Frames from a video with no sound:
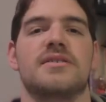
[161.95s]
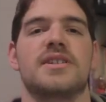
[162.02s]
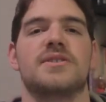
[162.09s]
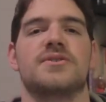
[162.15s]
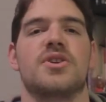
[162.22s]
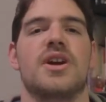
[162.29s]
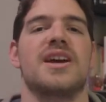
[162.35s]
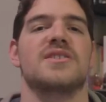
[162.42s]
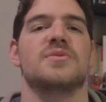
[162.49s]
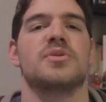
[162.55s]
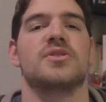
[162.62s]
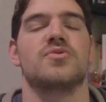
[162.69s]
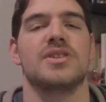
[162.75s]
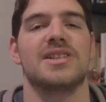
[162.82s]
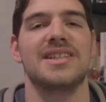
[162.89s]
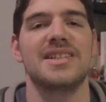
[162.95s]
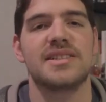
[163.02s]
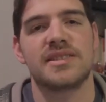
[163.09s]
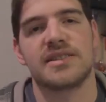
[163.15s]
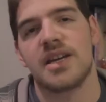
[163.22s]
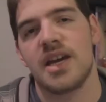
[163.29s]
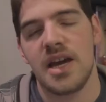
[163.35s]
teaser has been
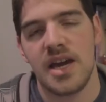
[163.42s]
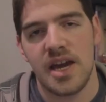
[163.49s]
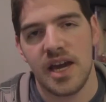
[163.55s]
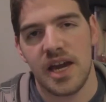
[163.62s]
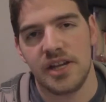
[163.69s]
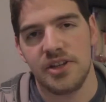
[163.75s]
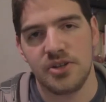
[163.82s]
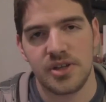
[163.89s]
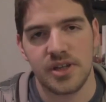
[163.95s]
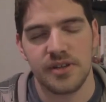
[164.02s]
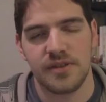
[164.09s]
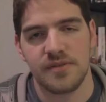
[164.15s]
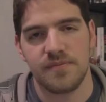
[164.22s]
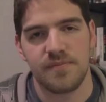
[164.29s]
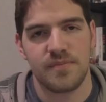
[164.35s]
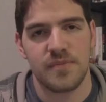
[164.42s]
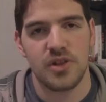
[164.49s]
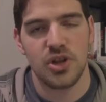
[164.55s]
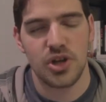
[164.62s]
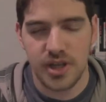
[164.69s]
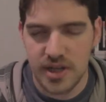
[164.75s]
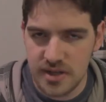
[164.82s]
released, and you can
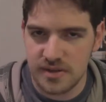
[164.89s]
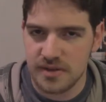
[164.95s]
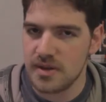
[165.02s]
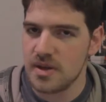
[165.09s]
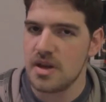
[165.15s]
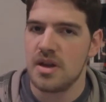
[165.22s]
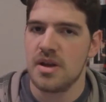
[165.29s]
look at it